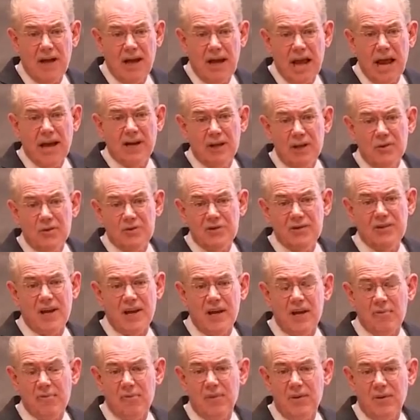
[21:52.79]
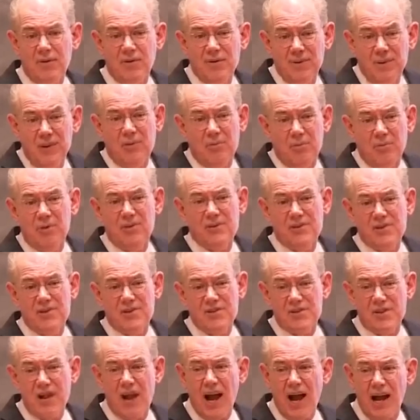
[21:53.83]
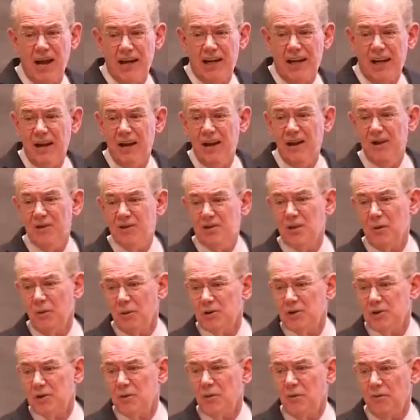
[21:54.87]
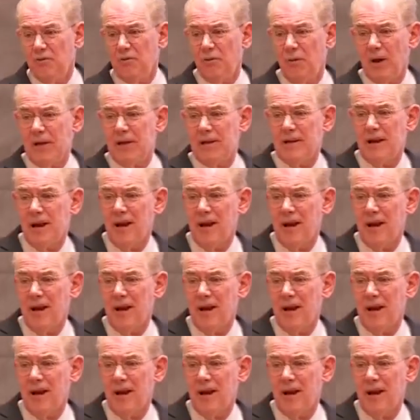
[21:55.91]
How do you set up a liberal society so as to avoid